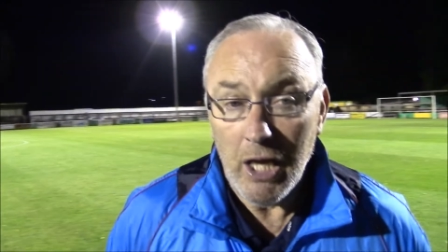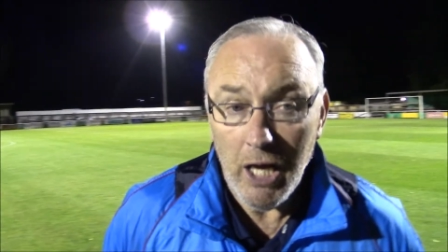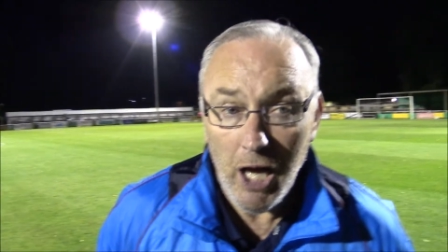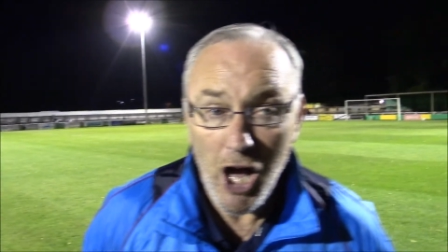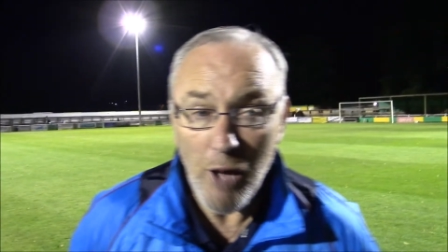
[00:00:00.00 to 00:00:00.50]

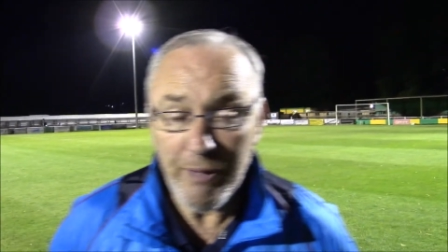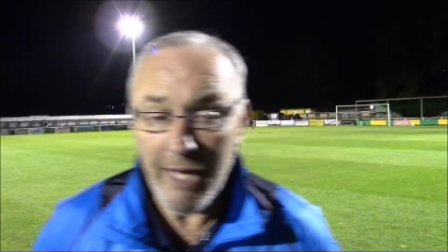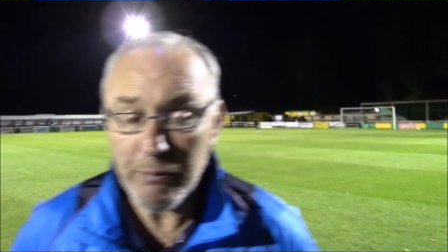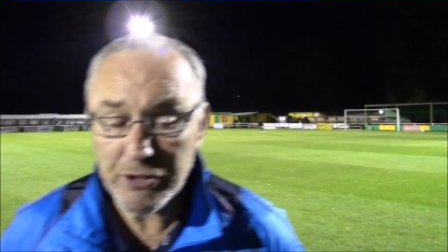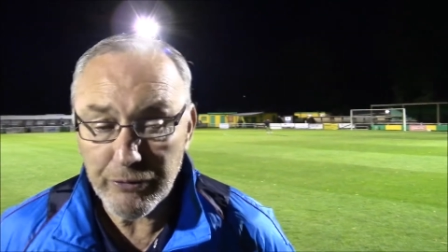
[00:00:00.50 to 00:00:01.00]

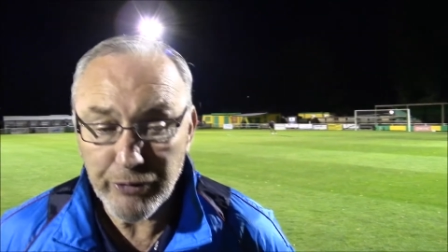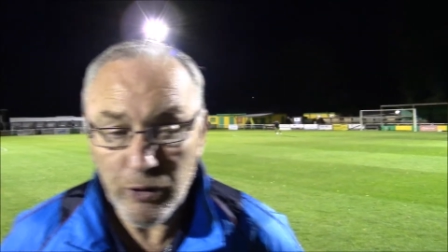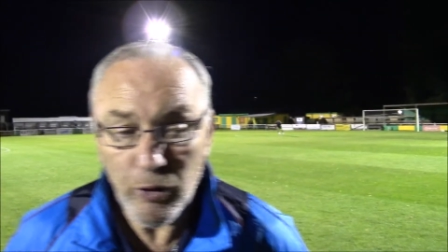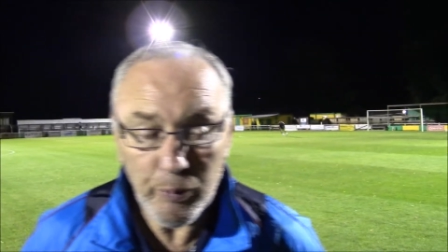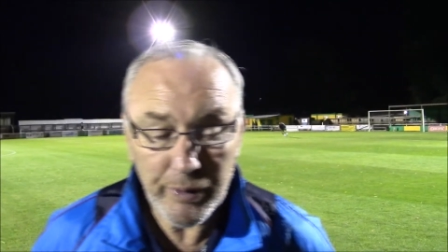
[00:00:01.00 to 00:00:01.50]
Yeah, it was
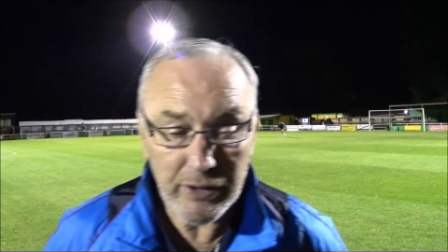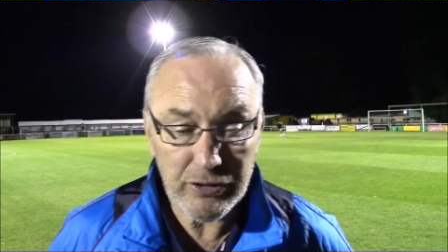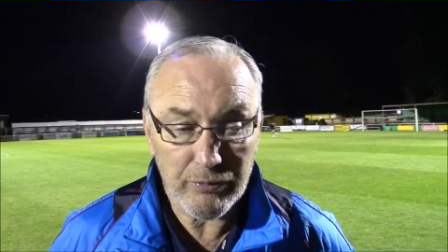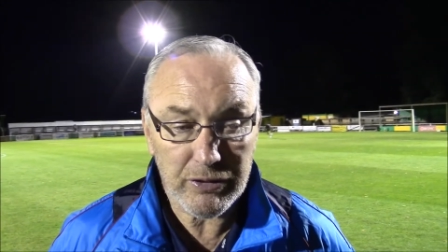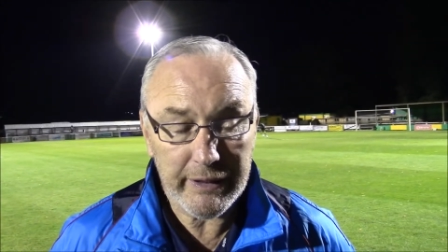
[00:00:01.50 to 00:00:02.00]
difficult, because
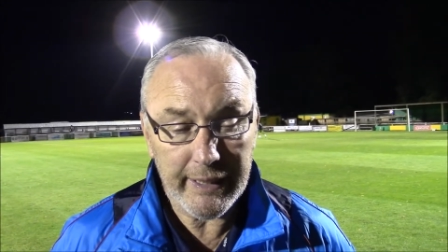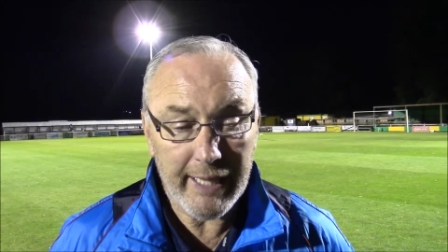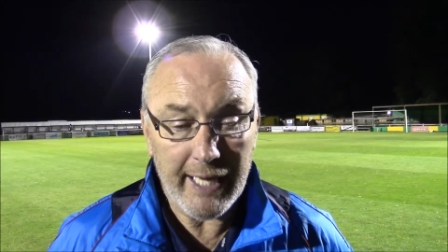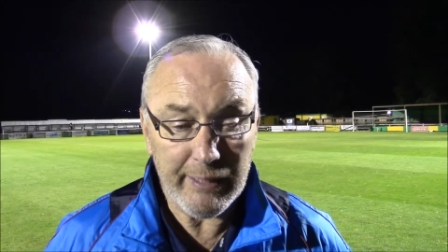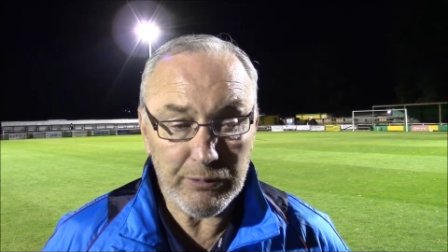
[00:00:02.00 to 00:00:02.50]
obviously
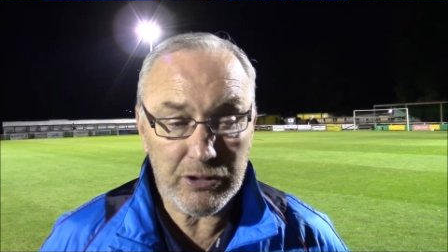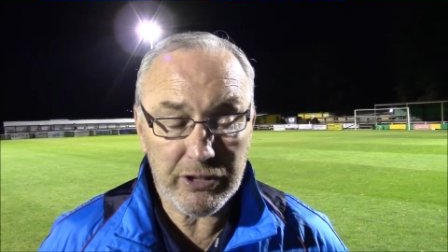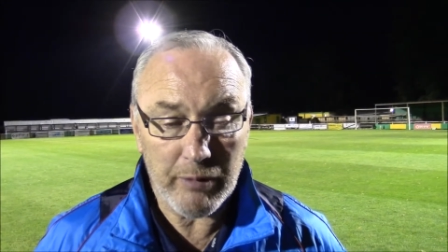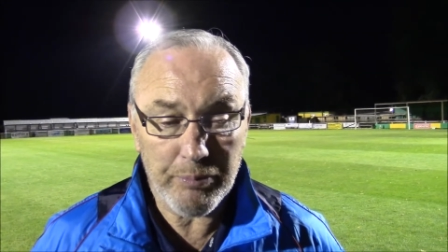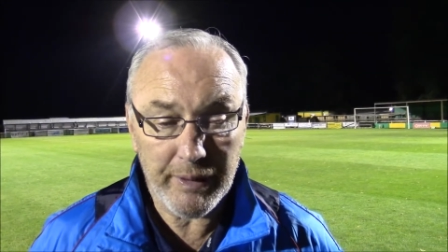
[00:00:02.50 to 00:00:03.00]
again it was a
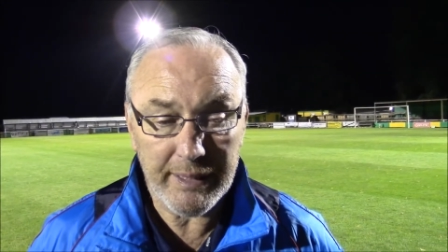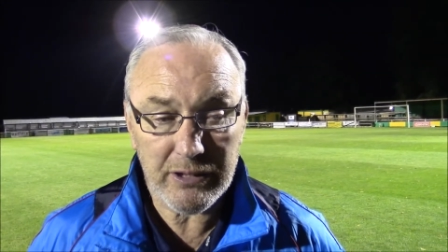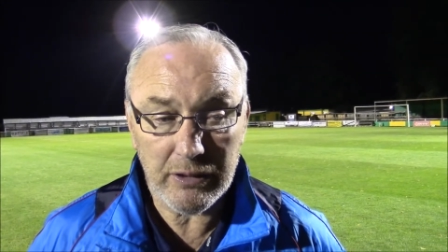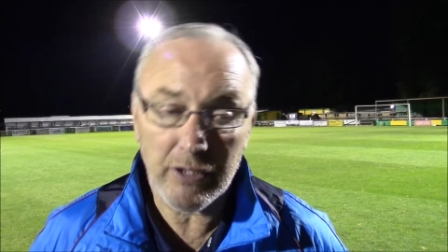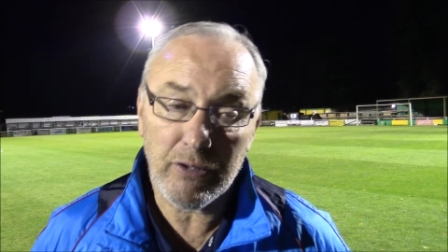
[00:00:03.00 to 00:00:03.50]
set piece,
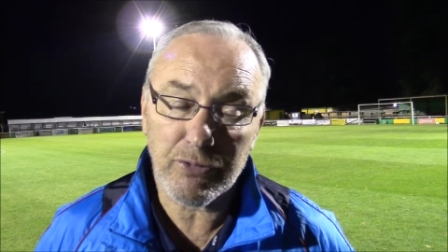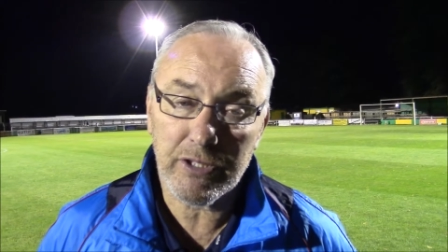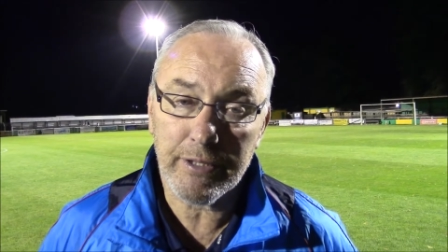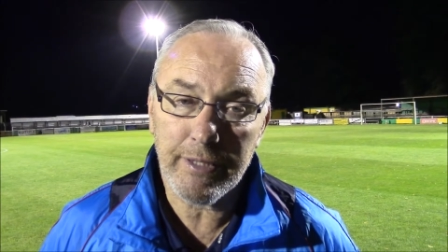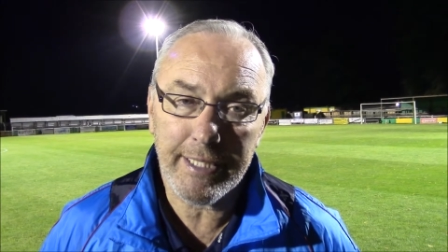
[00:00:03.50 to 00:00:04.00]
and
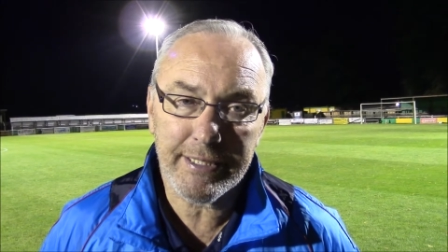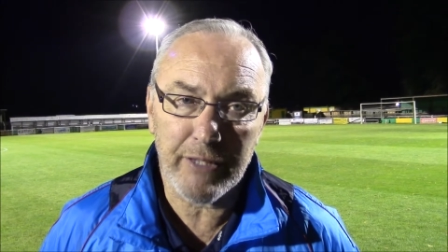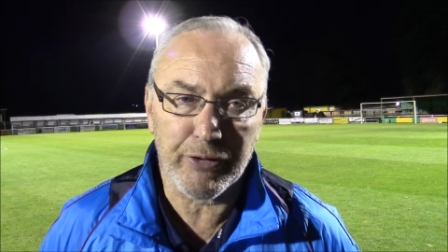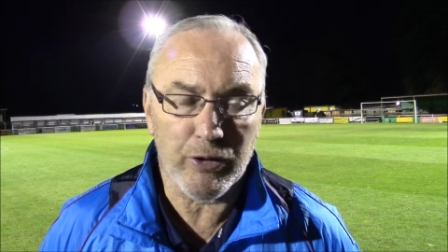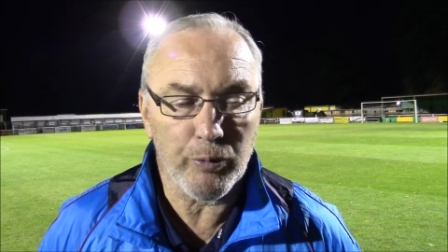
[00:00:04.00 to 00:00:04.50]
obviously it's
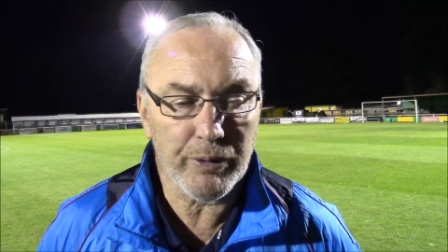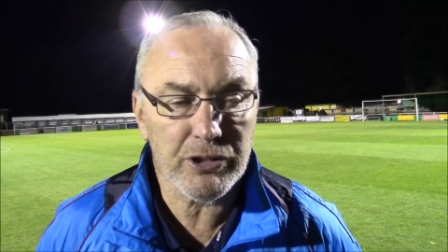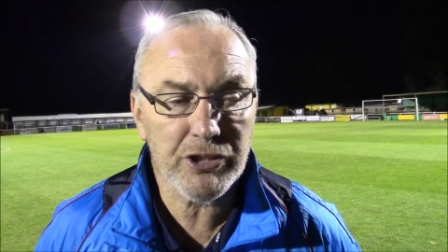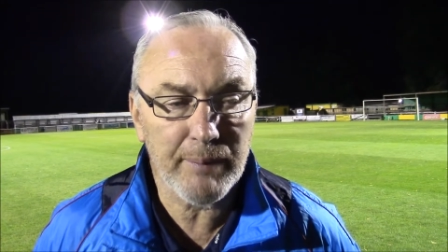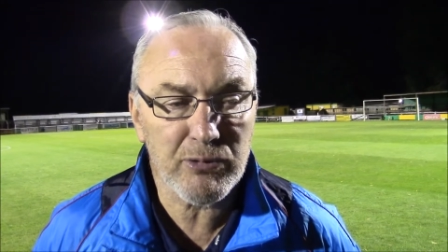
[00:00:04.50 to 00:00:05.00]
difficult
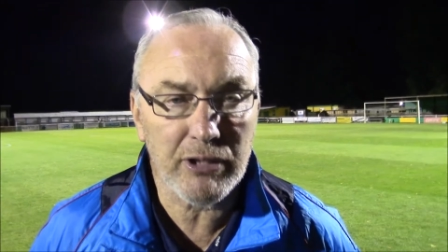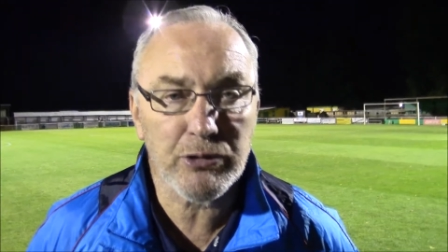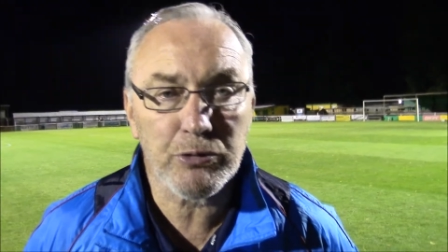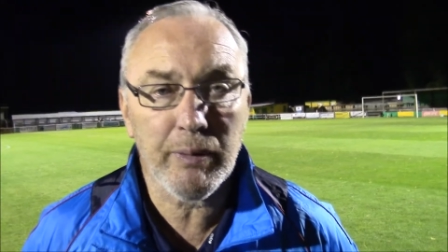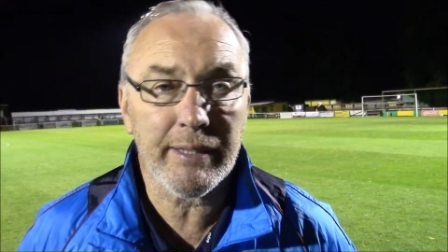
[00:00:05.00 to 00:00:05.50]
because James
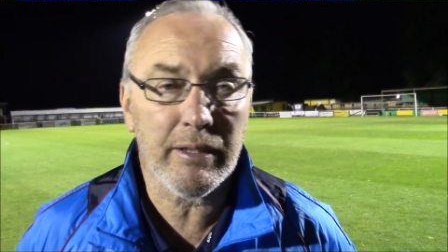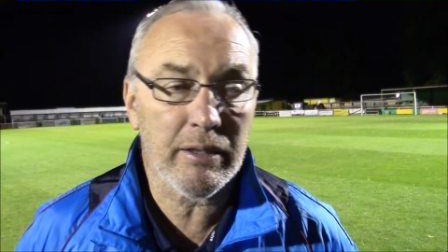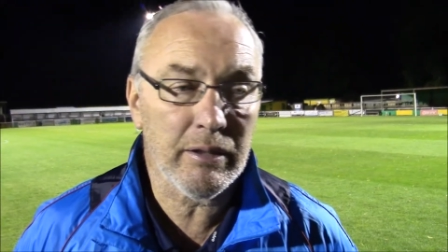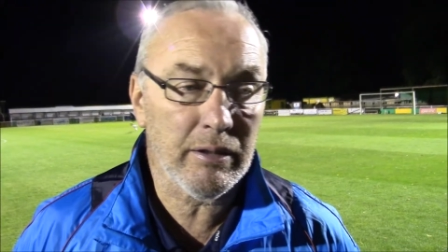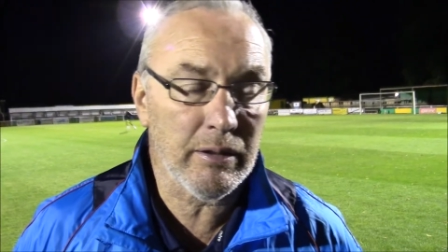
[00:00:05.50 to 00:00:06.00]
Russell's made
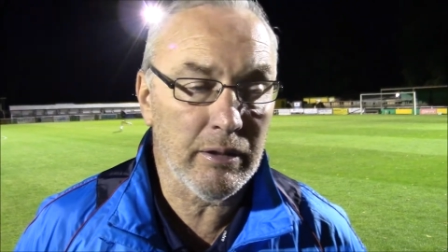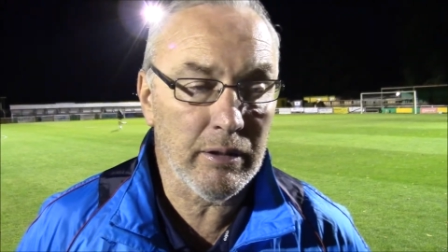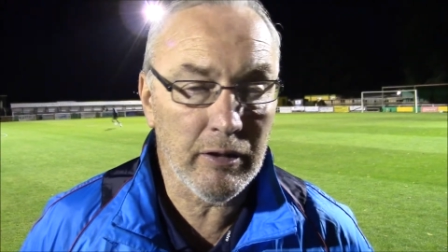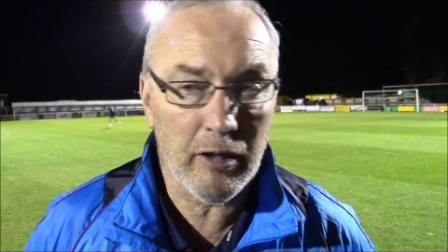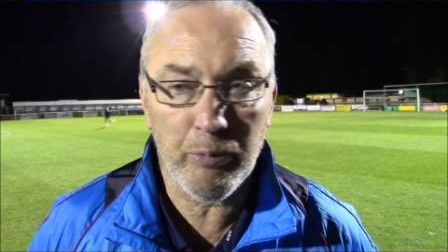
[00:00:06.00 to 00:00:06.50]

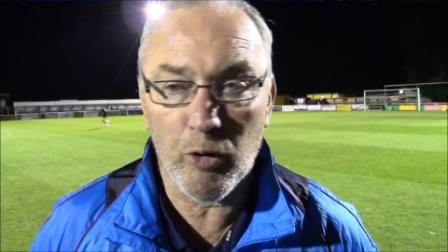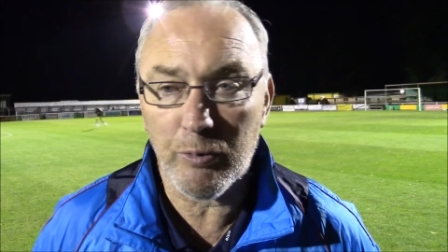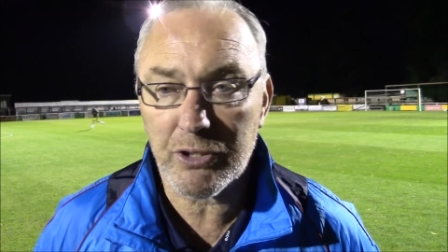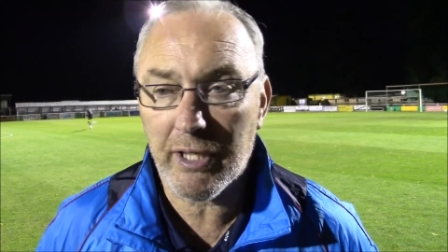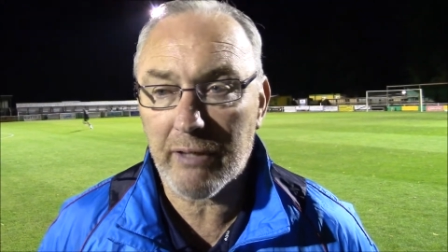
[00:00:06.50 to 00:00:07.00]
a poor
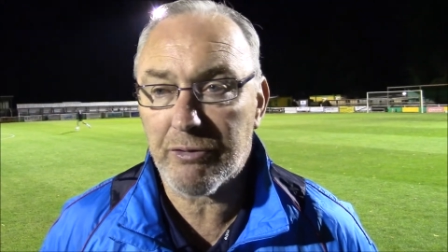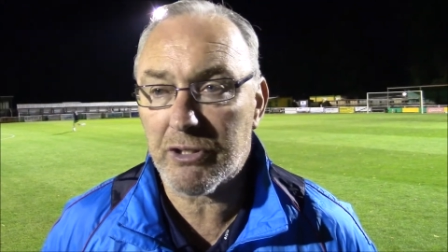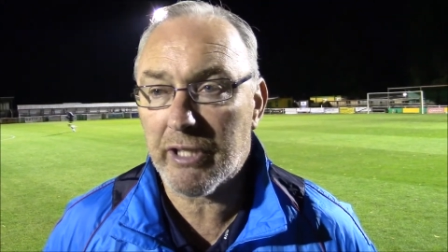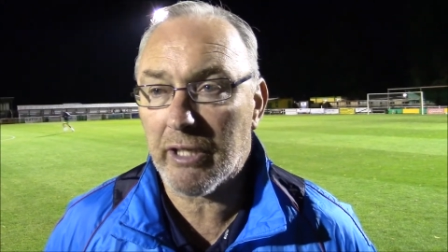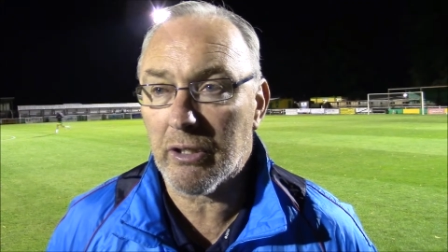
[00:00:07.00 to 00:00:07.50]
mistake for the
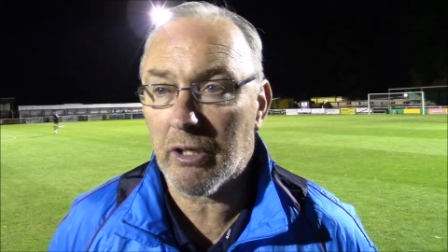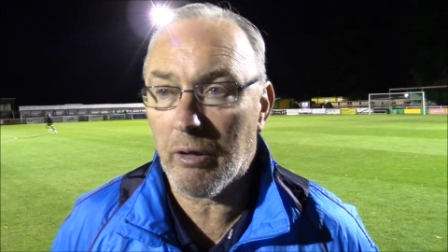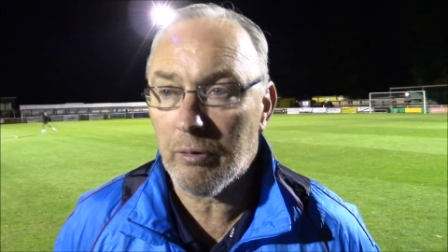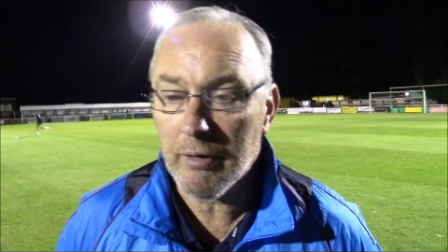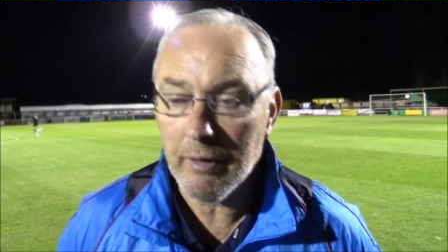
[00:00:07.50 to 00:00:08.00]
second goal,